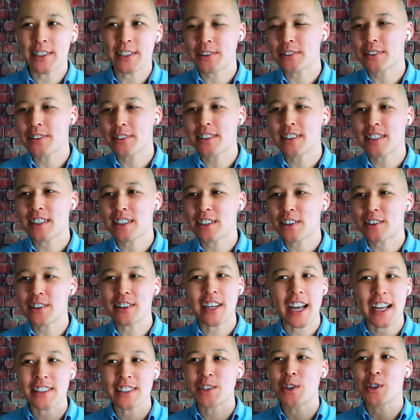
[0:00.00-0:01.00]
too,
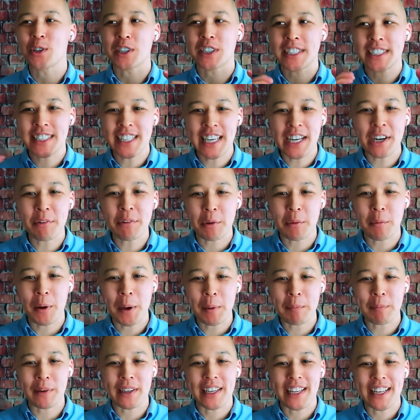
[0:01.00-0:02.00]
your
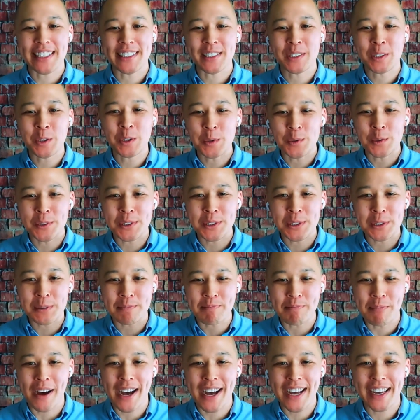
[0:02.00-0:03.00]
secret weapon is to
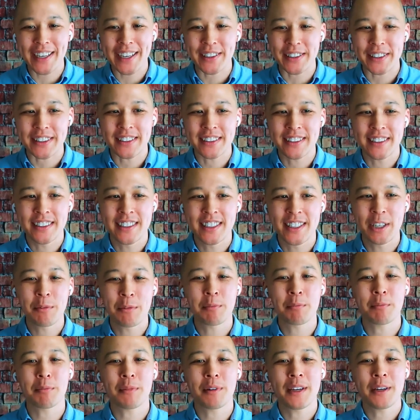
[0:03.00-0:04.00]
smile.
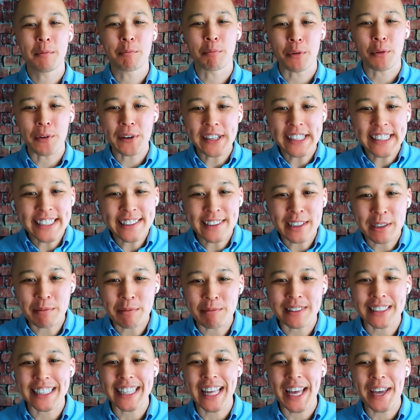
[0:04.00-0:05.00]
bring
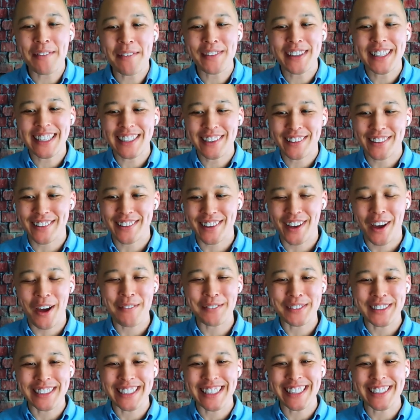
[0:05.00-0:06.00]
some levity to the
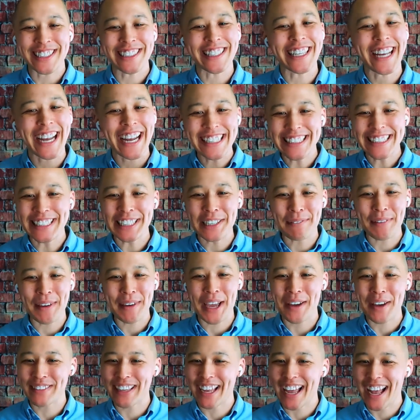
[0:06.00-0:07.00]
conversation.
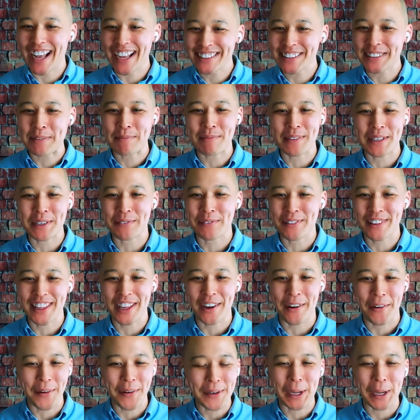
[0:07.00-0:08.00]
Anytime I have to ask something
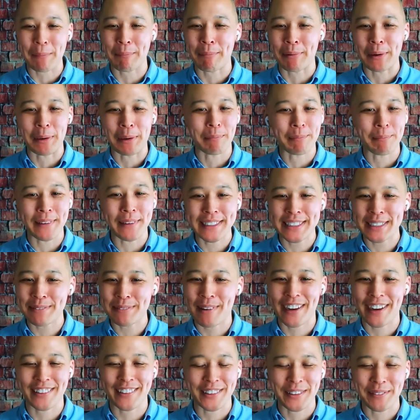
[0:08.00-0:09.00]
really hard, I put a big
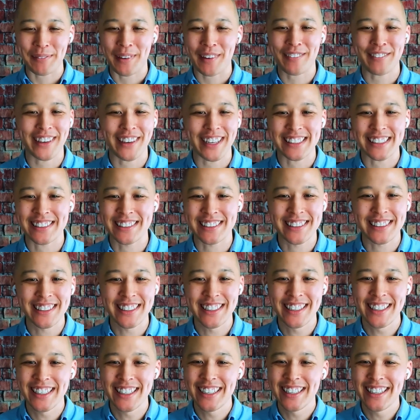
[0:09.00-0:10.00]
smile on my
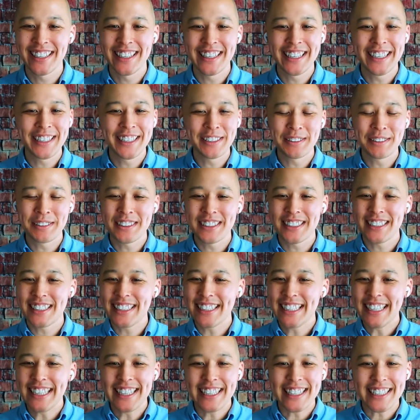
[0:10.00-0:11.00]
face.
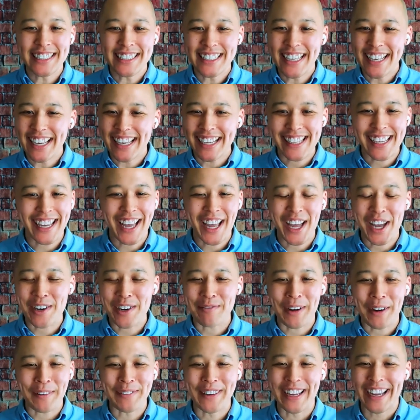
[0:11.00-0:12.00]
Nick,
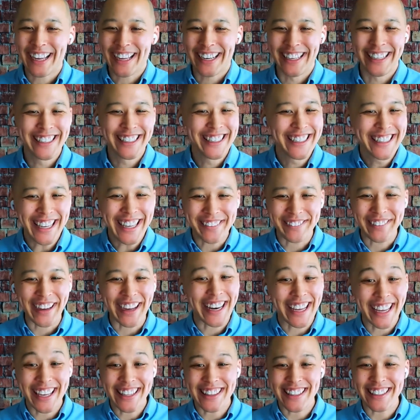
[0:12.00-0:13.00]
I'm
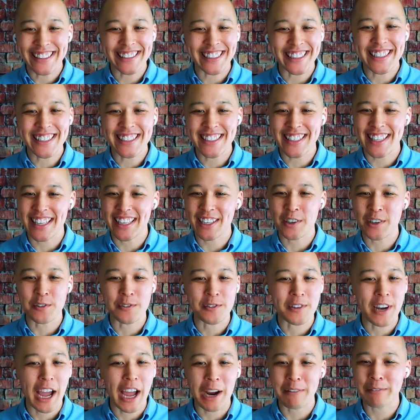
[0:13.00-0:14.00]
kind the sense that
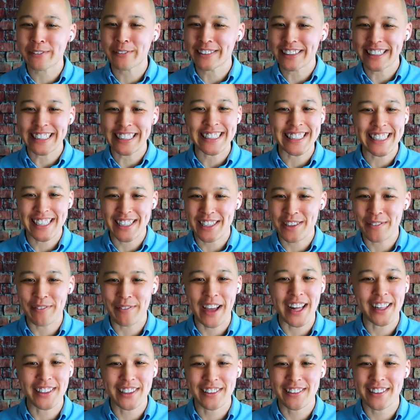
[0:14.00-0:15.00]
you're not really seeing
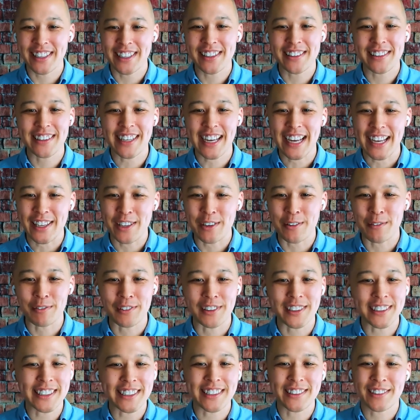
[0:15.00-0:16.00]
the value here, and
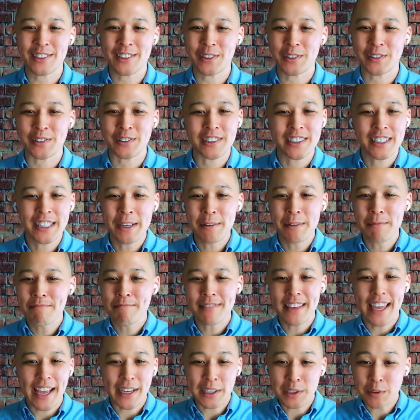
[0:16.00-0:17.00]
you've looked into
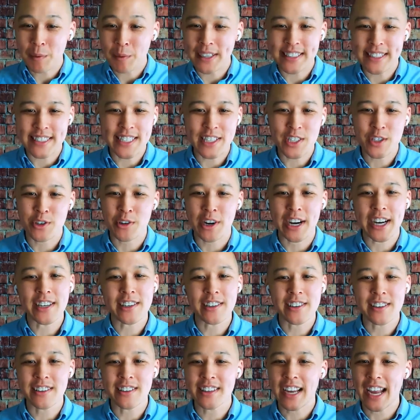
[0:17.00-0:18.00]
XYZ
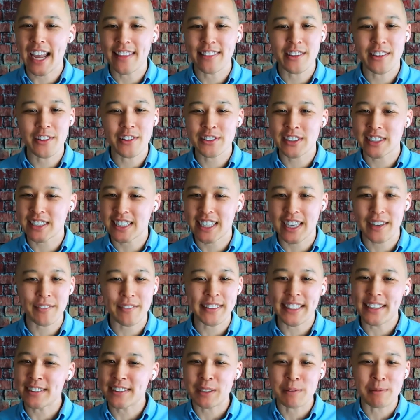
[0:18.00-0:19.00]
trainer, and they're just
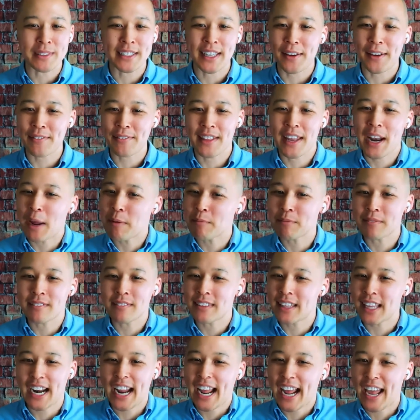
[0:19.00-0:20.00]
giving you some stuff that
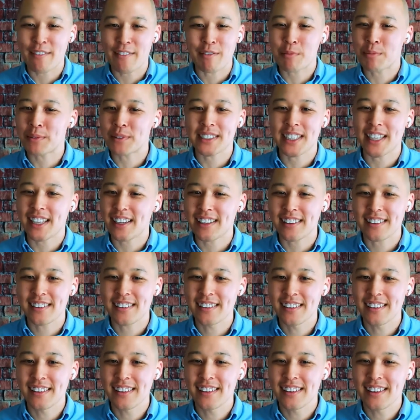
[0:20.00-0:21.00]
I haven't presented.
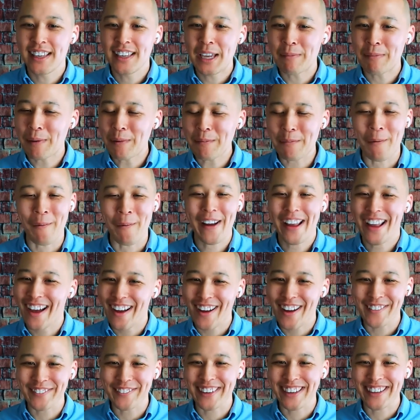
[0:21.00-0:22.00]
Am I
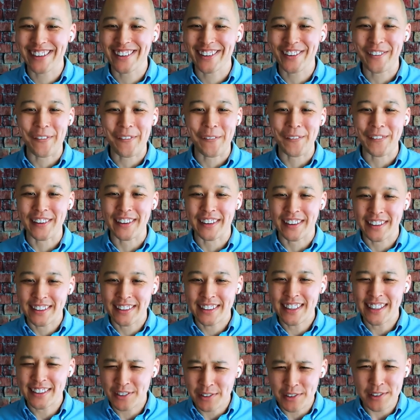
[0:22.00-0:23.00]
way off here,
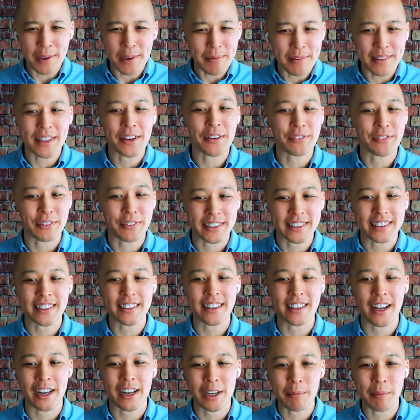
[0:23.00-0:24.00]
or is there something there for
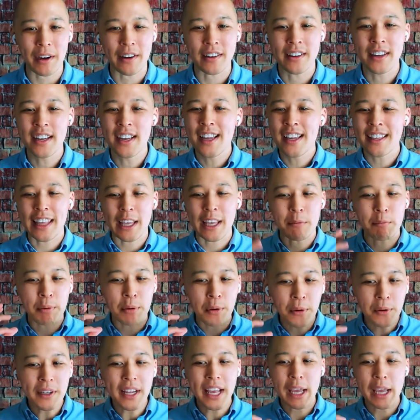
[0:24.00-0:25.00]
us to talk about?
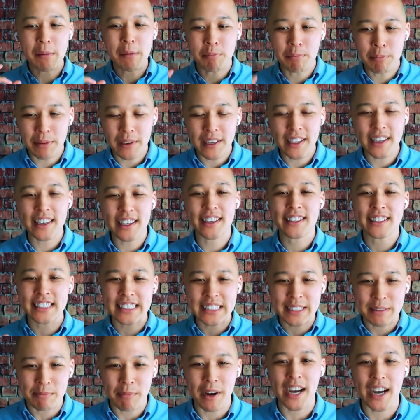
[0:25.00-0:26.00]
Like, put a
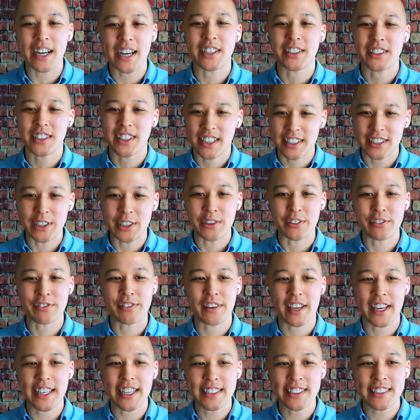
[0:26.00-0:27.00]
big smile on
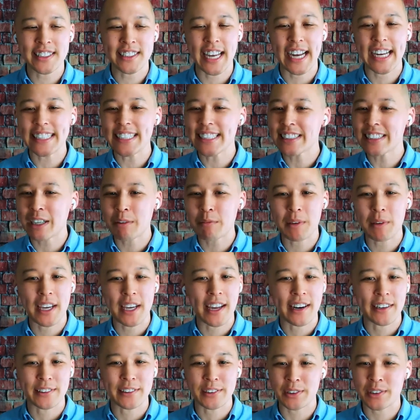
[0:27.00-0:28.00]
your face
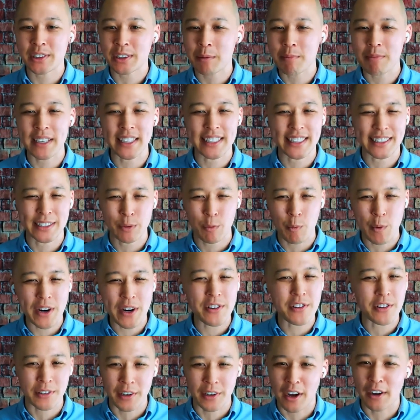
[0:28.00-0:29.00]
anytime you got to do something that's
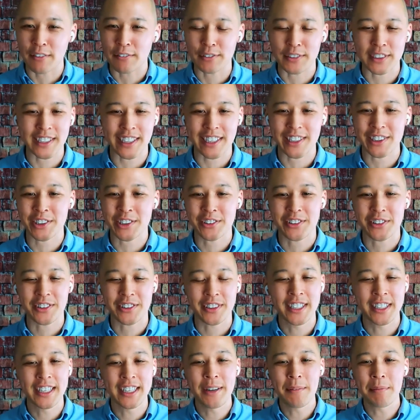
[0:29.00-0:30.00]
weird or
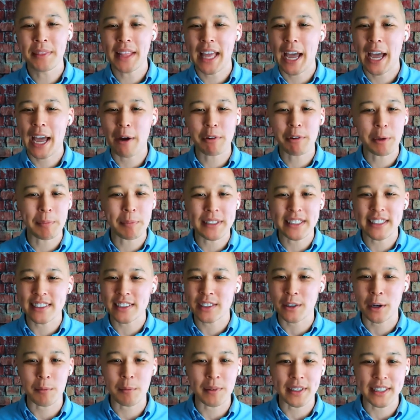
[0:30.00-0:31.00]
confrontational. I want to be
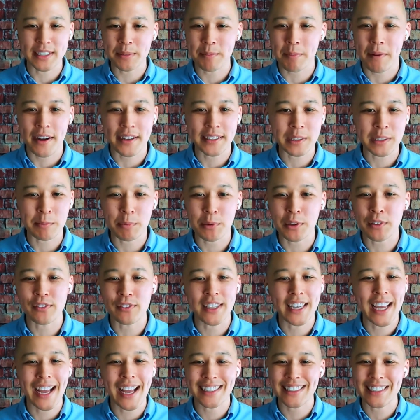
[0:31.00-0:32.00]
disarming as
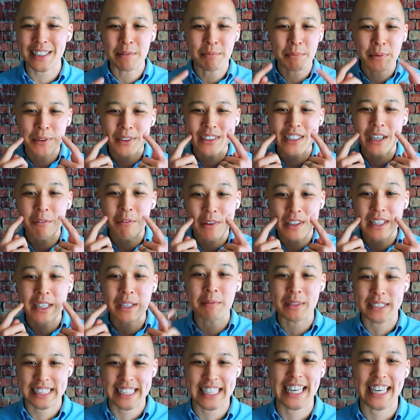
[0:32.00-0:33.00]
possible. If you got dimples, I
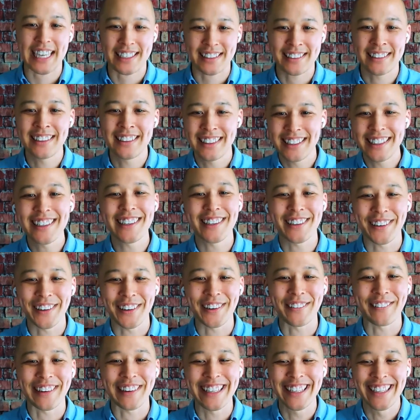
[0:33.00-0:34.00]
want them to see it.
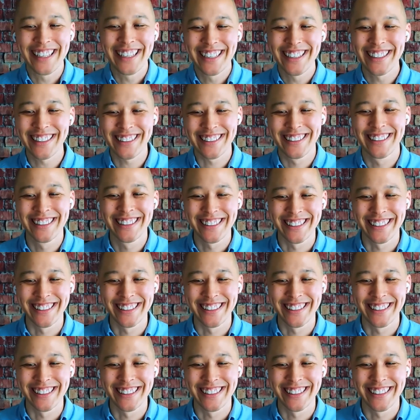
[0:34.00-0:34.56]
You know what I mean?